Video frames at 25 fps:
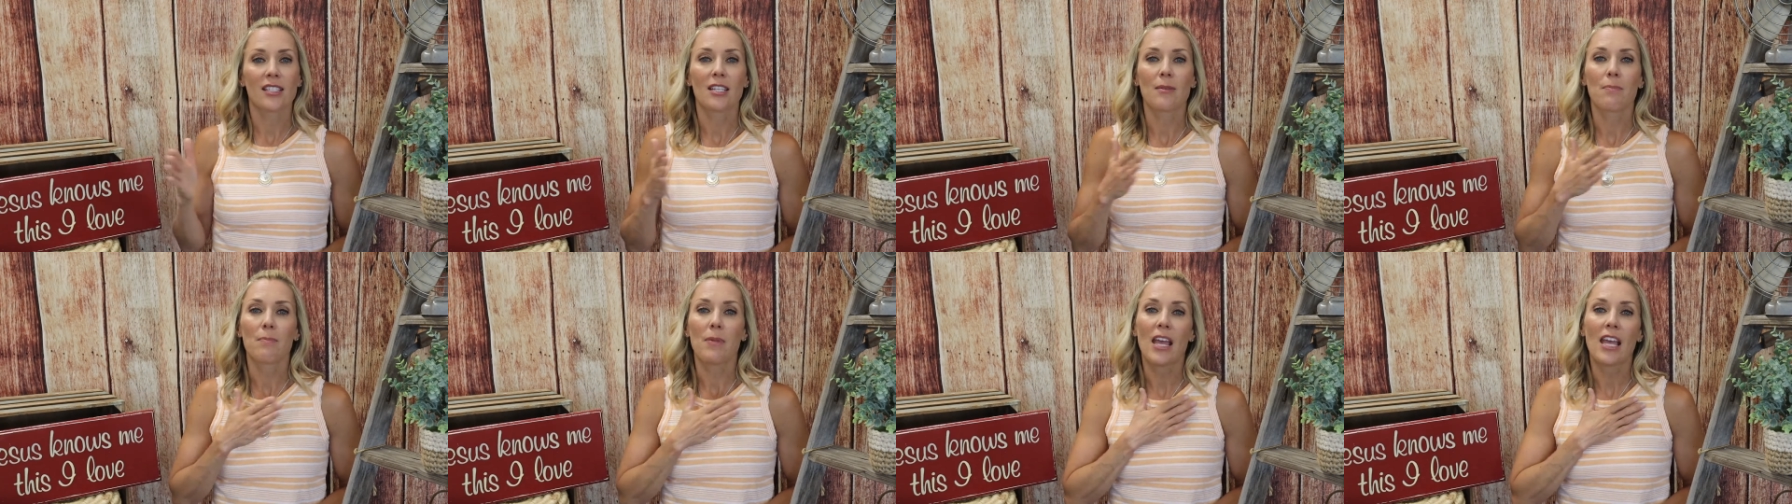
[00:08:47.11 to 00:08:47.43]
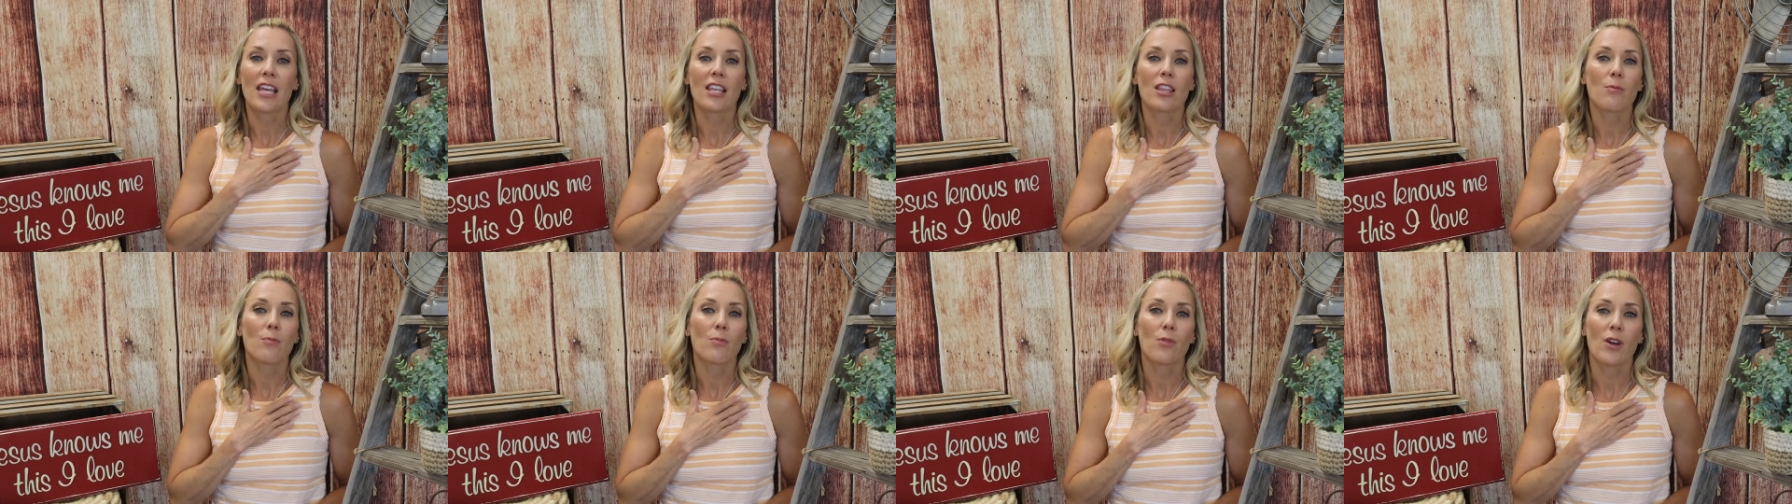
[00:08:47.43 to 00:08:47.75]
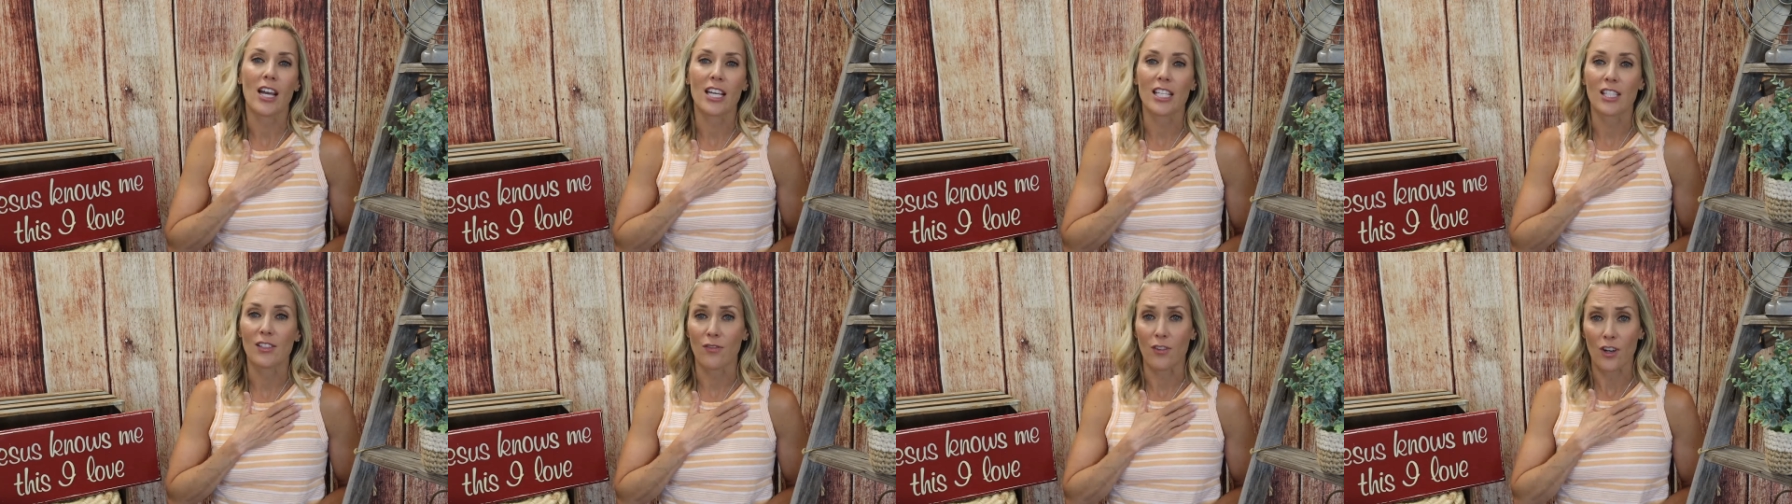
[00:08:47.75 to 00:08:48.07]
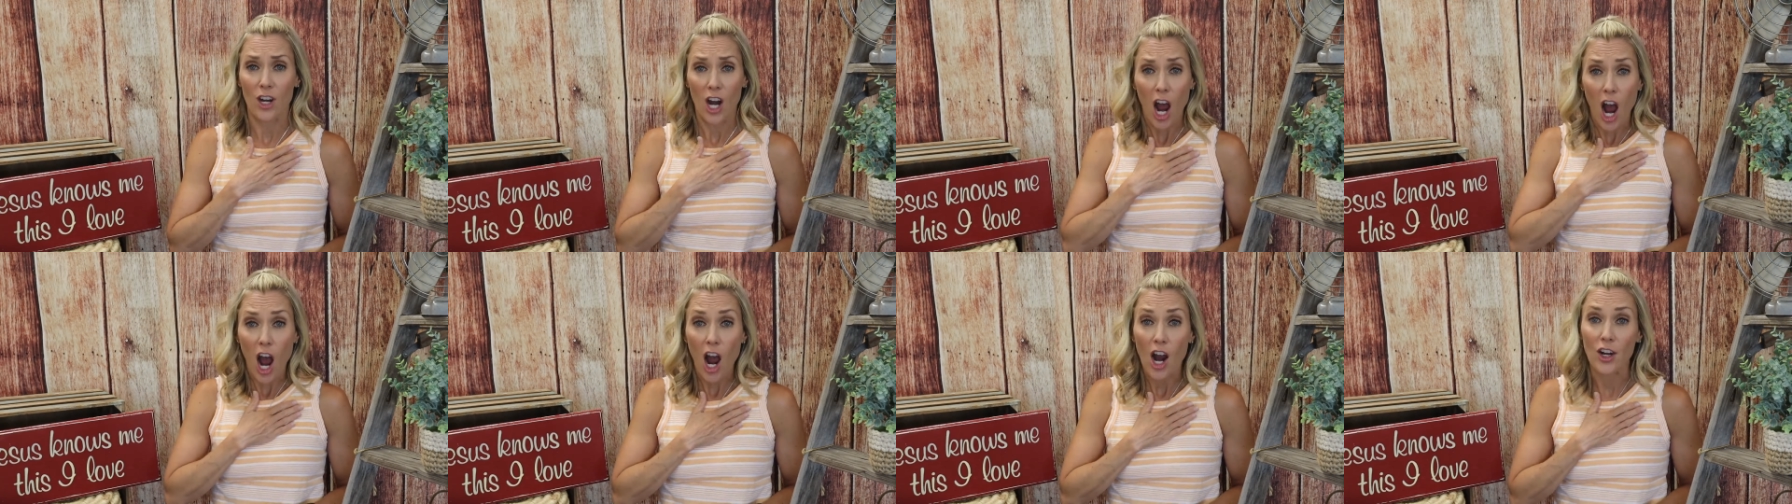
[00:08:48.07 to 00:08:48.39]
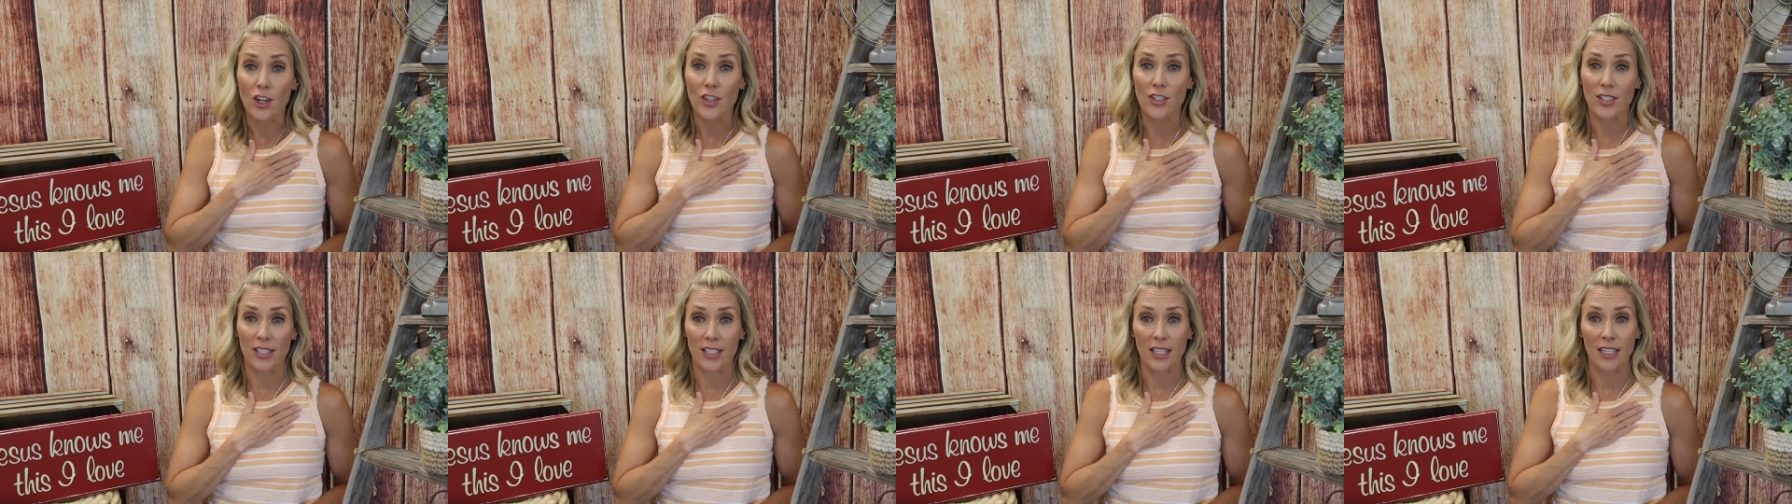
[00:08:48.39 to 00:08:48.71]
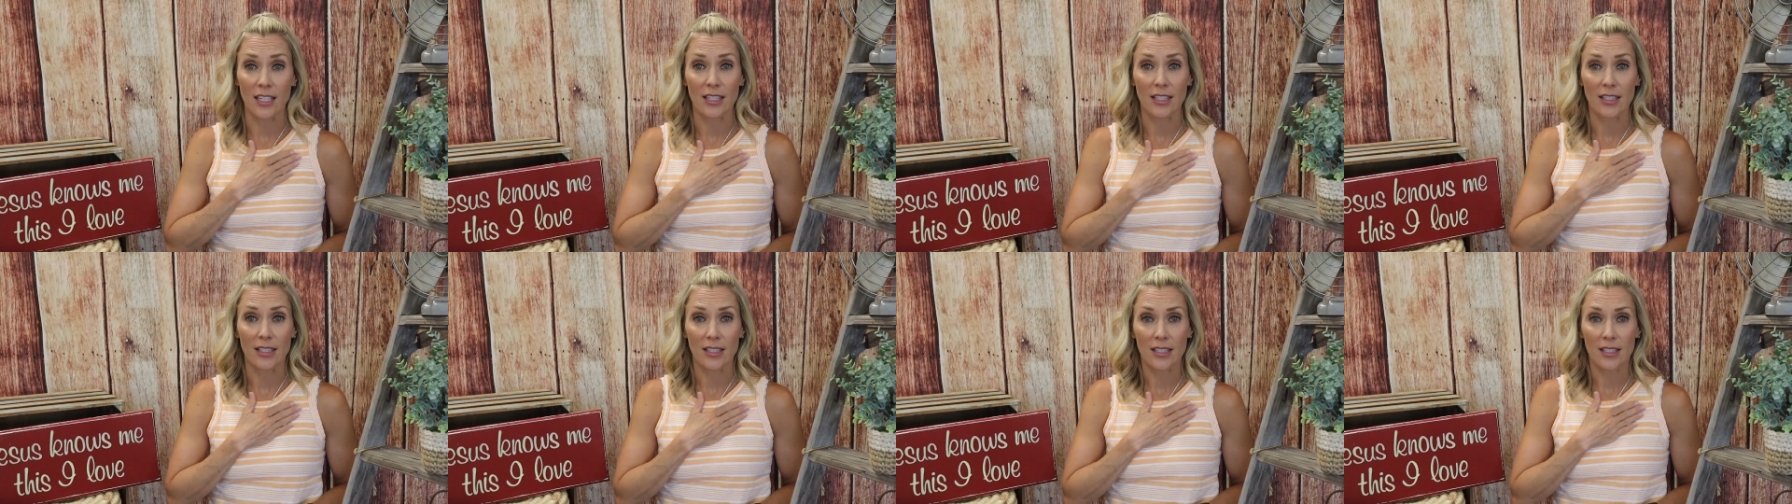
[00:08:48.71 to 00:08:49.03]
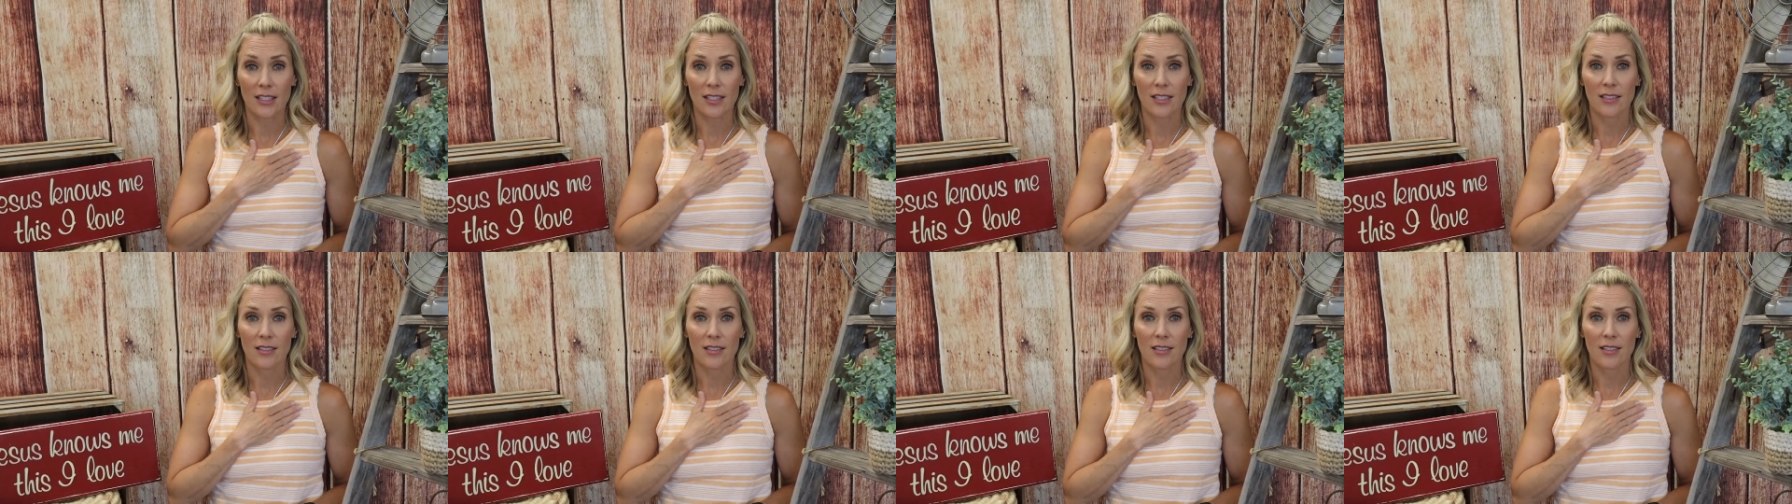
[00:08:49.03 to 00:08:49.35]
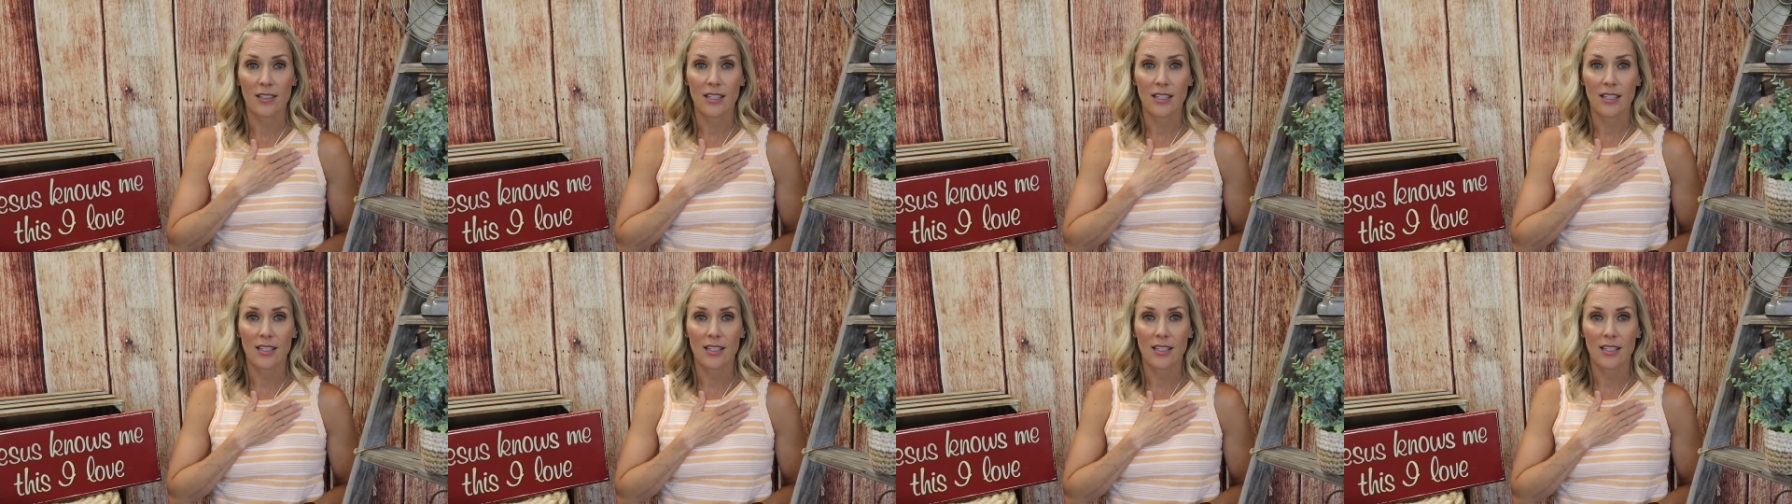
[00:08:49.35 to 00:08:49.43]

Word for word: to pay the price for our sins.